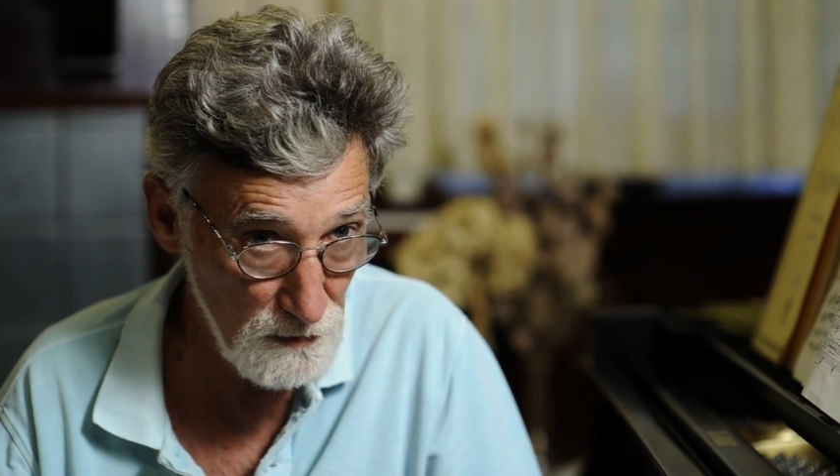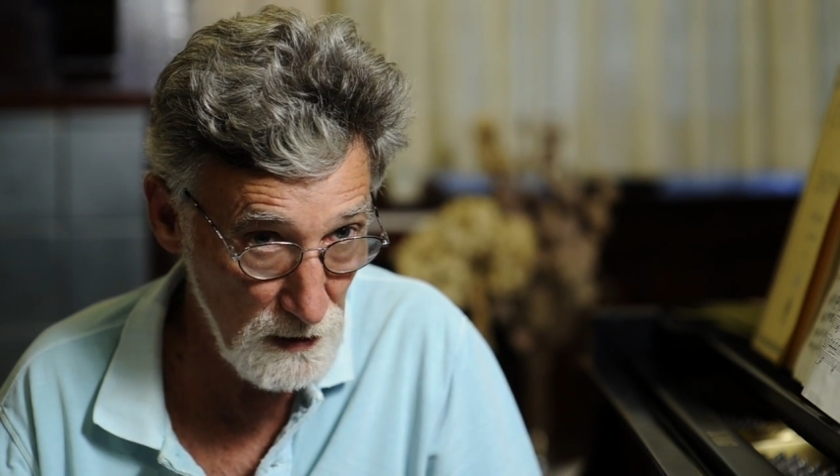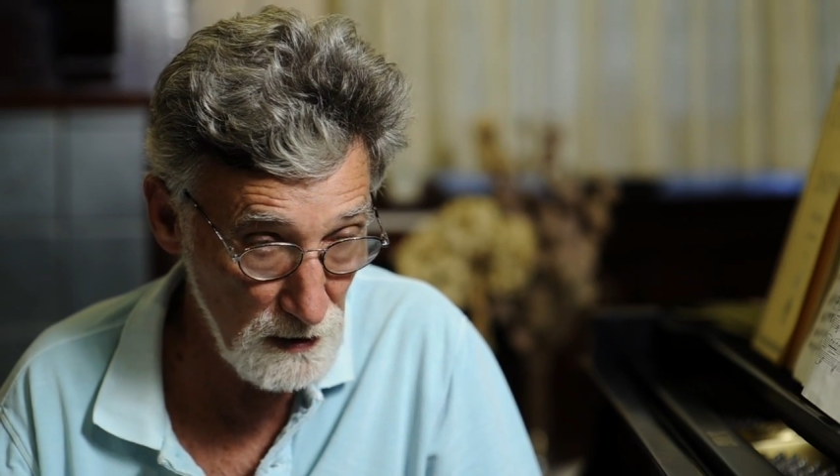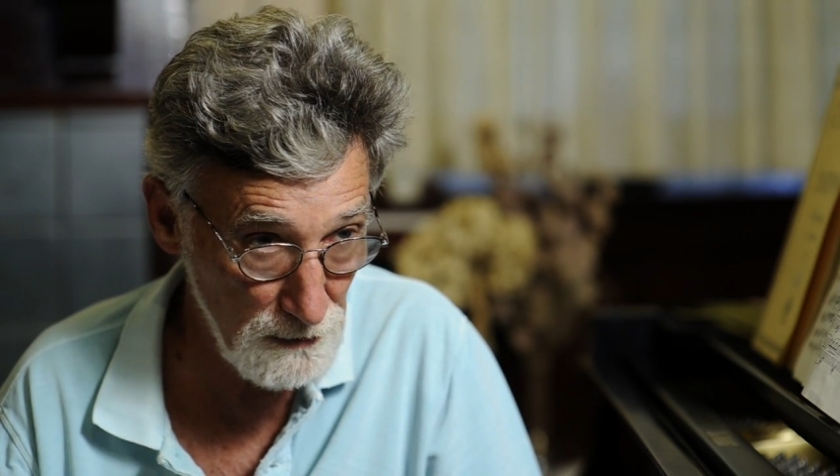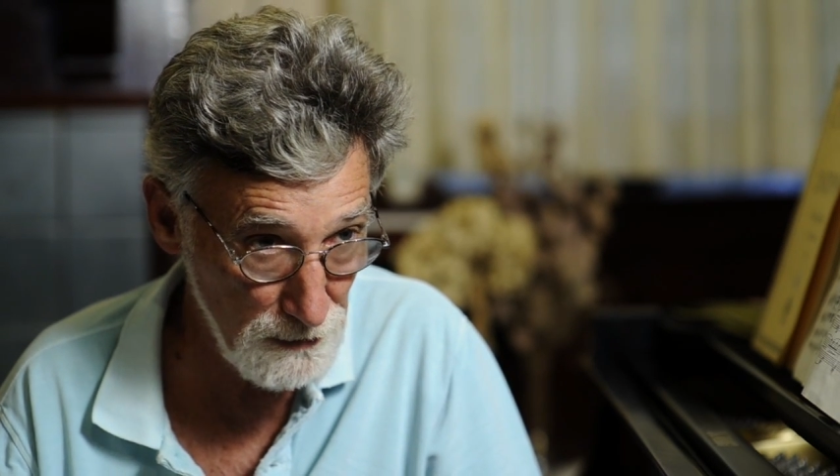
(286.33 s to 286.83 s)

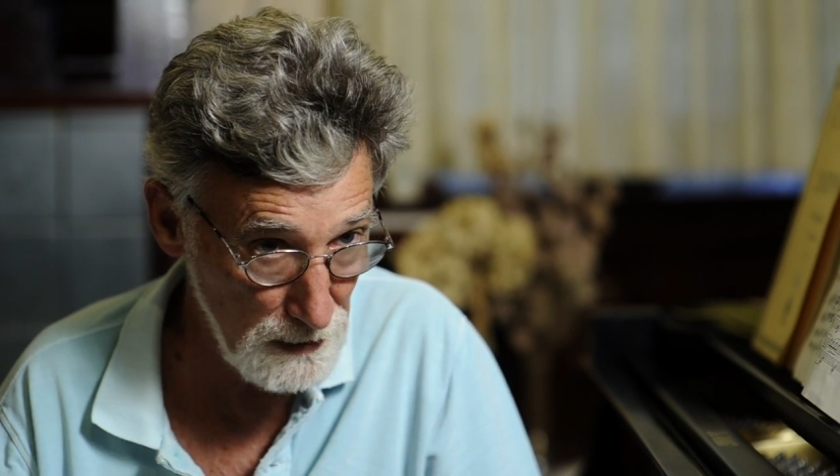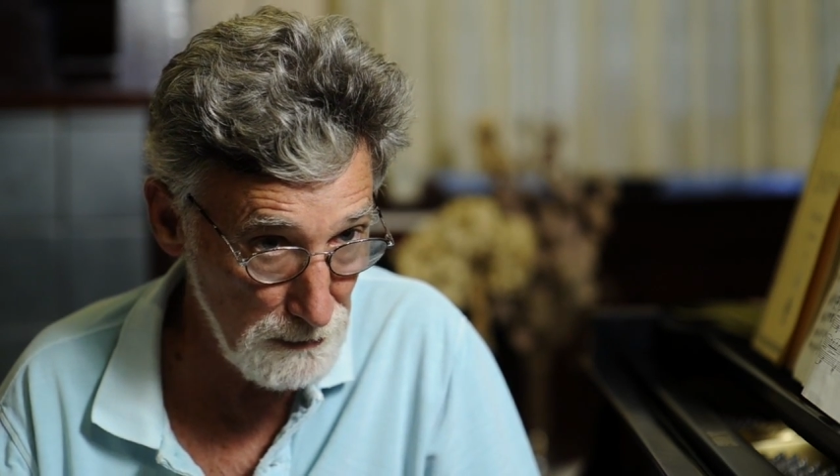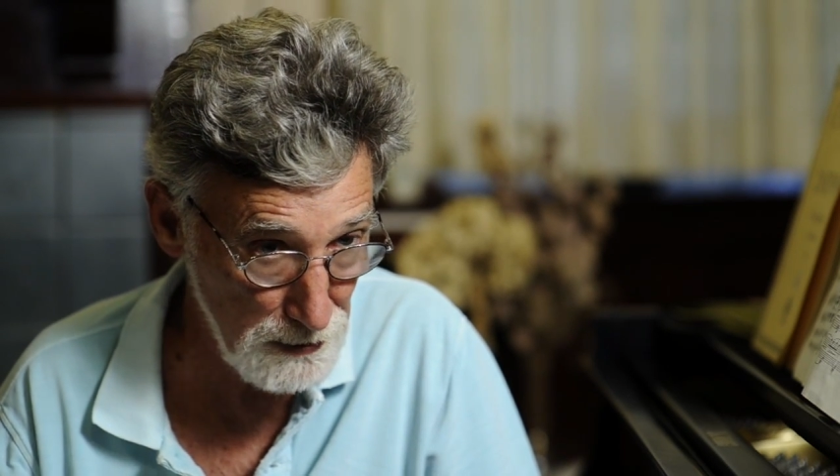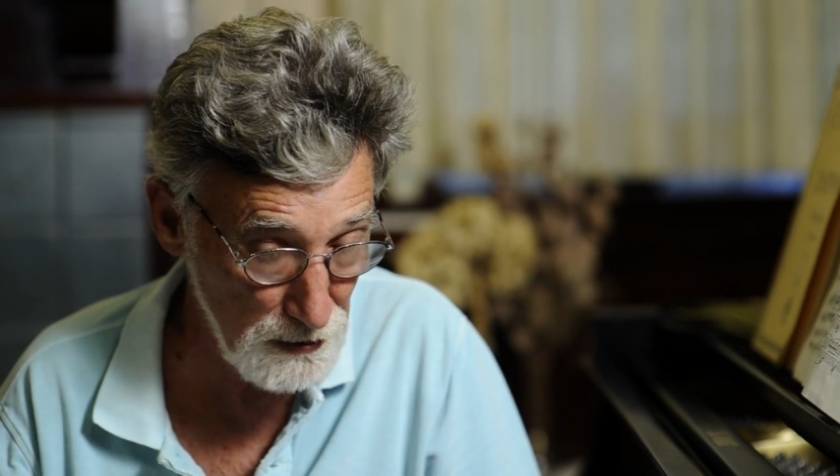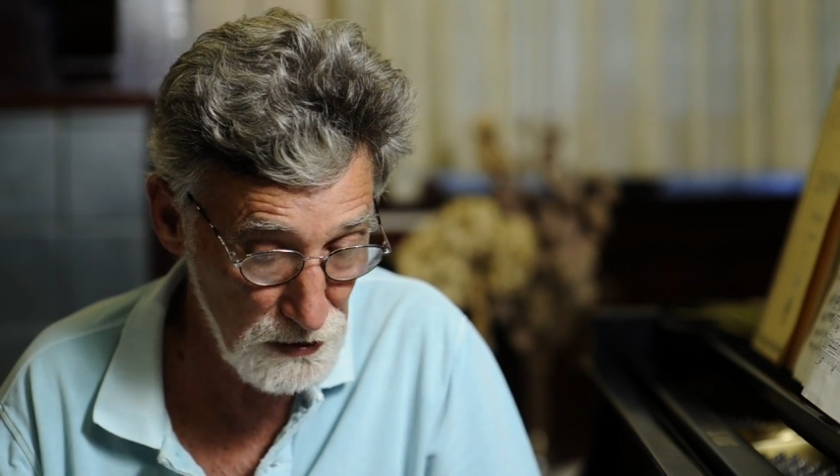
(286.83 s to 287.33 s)
in a very
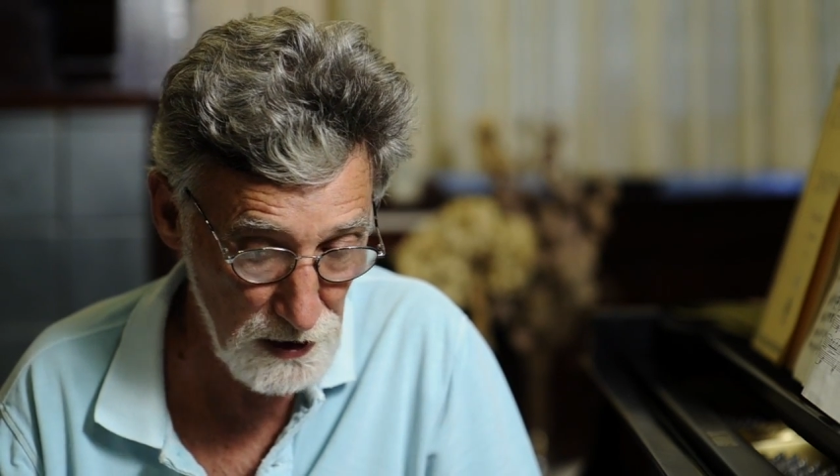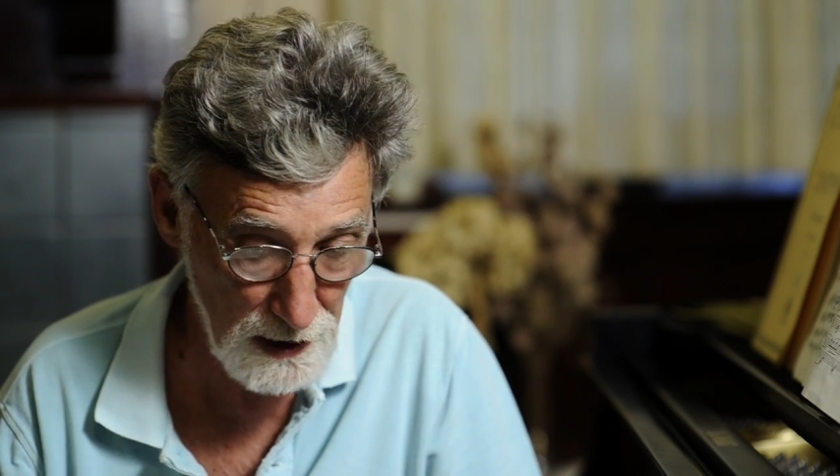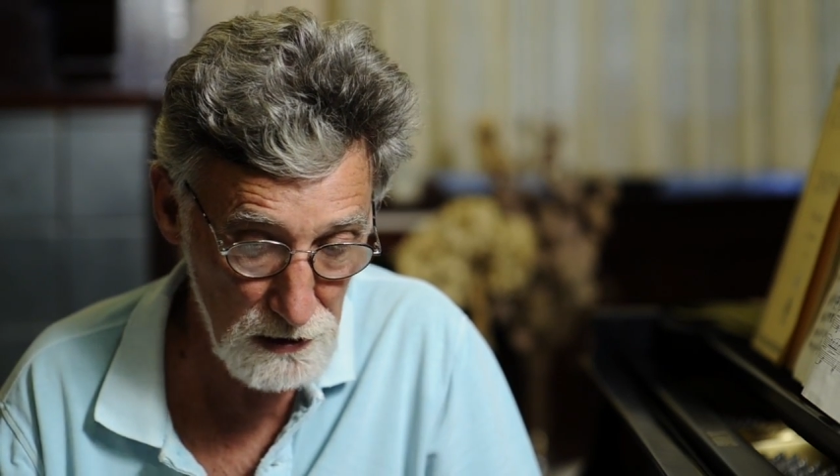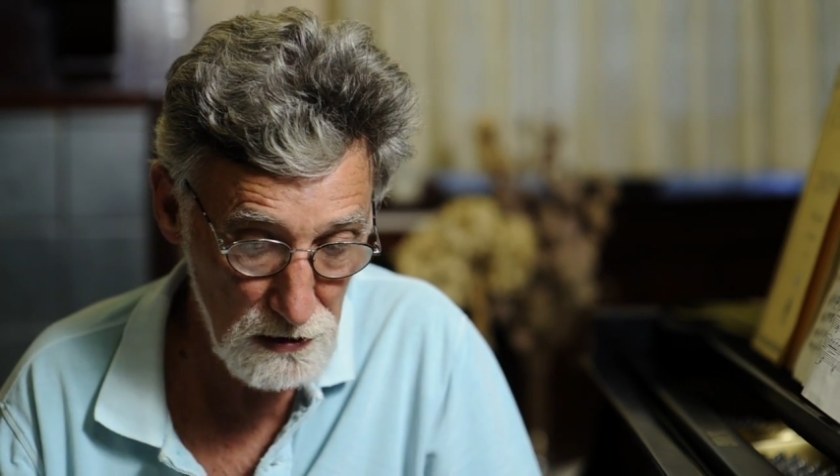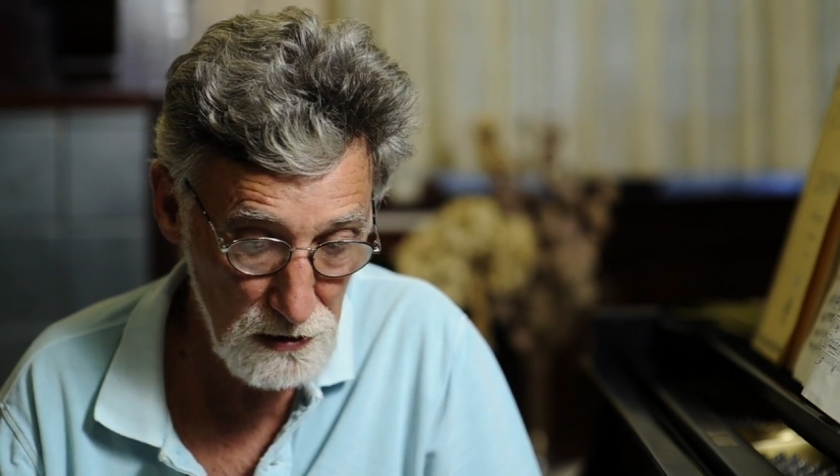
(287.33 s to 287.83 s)
real
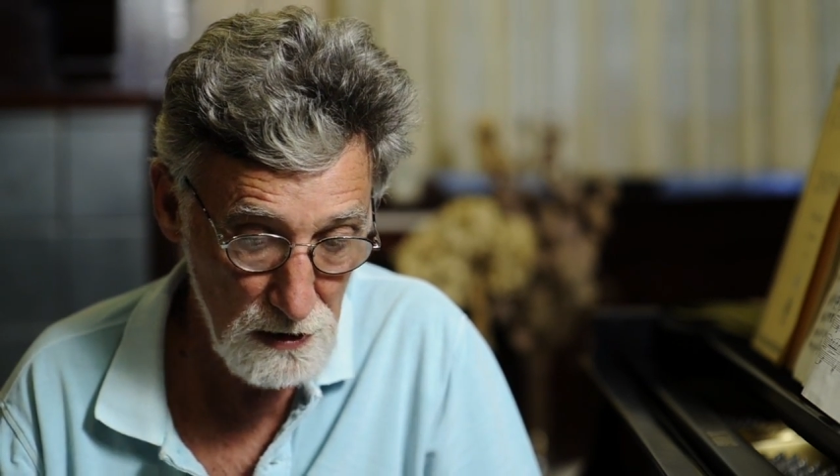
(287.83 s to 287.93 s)
sense,